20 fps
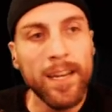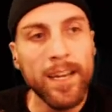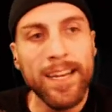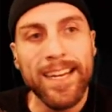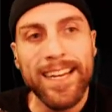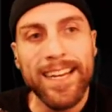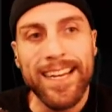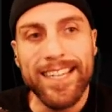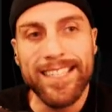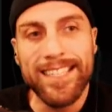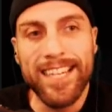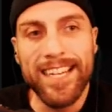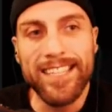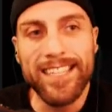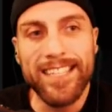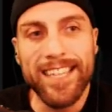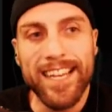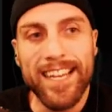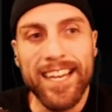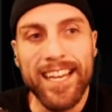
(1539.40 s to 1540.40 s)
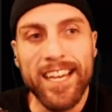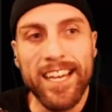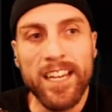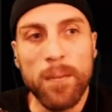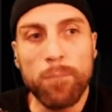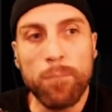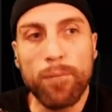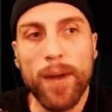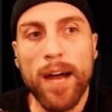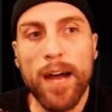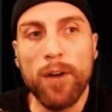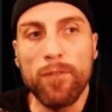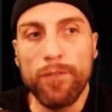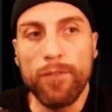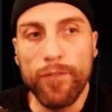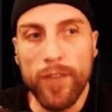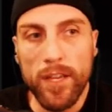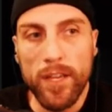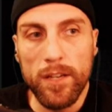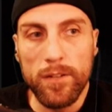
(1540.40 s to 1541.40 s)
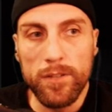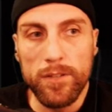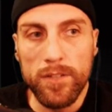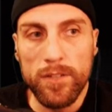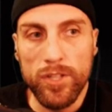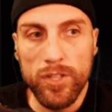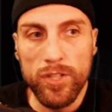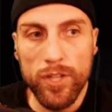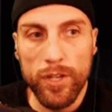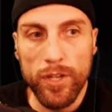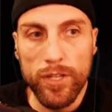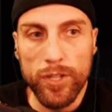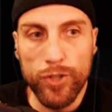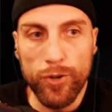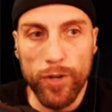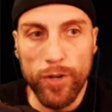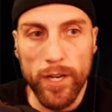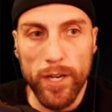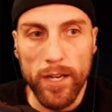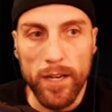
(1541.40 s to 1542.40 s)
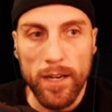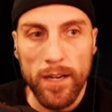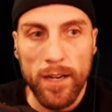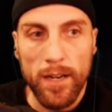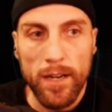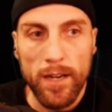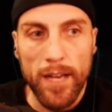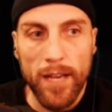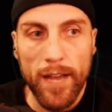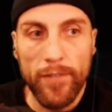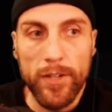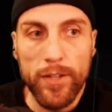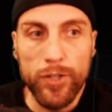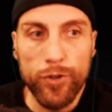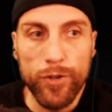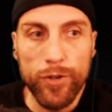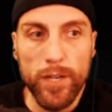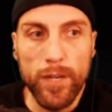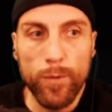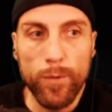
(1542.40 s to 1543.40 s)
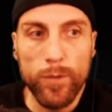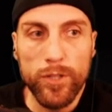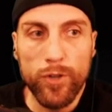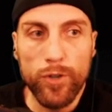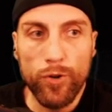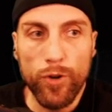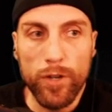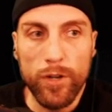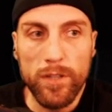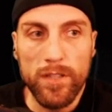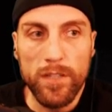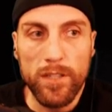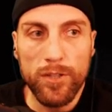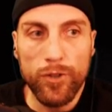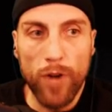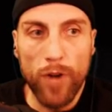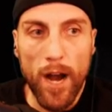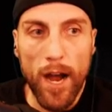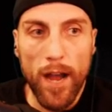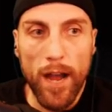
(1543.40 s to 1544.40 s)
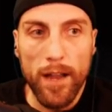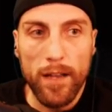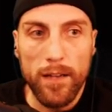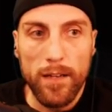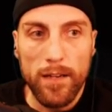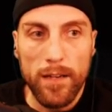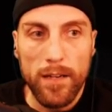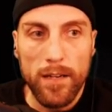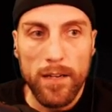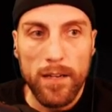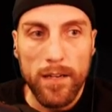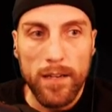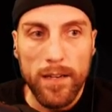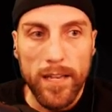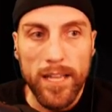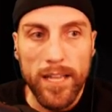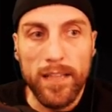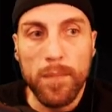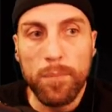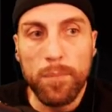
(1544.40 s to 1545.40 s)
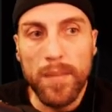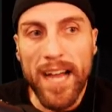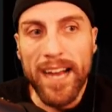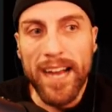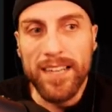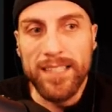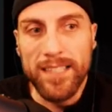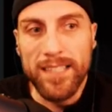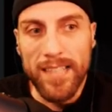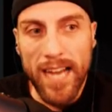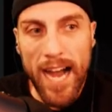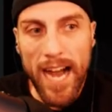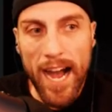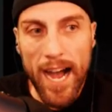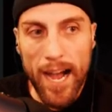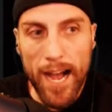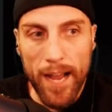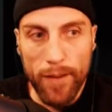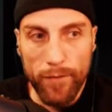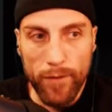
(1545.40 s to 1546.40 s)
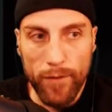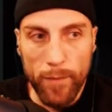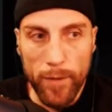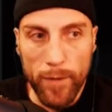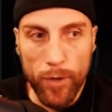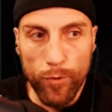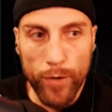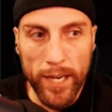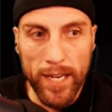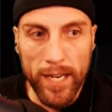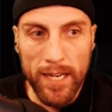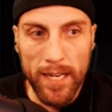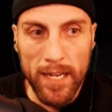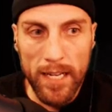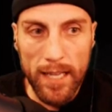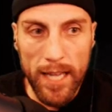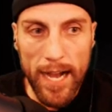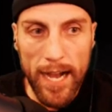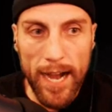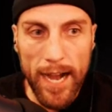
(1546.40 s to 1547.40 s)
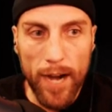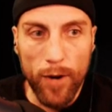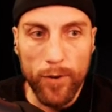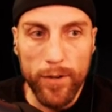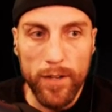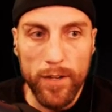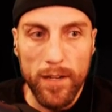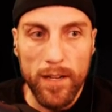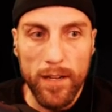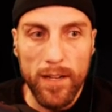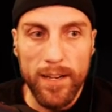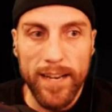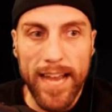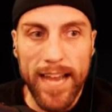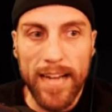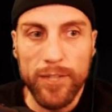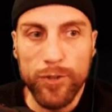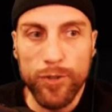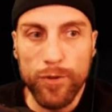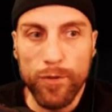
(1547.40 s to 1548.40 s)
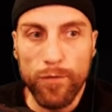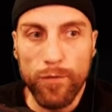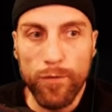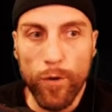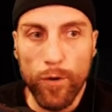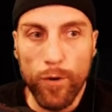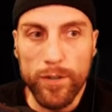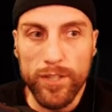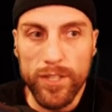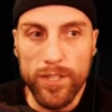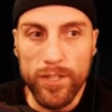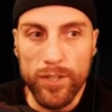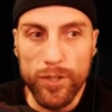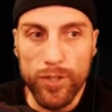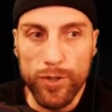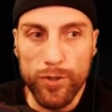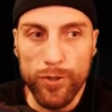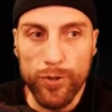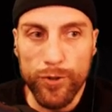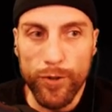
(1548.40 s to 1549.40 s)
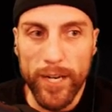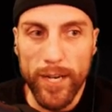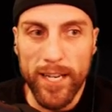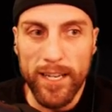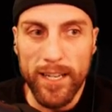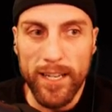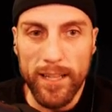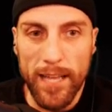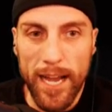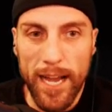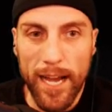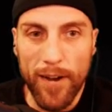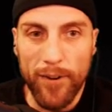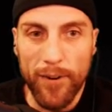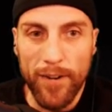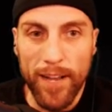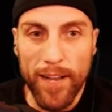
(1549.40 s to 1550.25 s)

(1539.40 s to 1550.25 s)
It says, in a brown field stood a tree, and the tree was crooked and dry. In the black sky from a green cloud, natural forces shrieked aloud.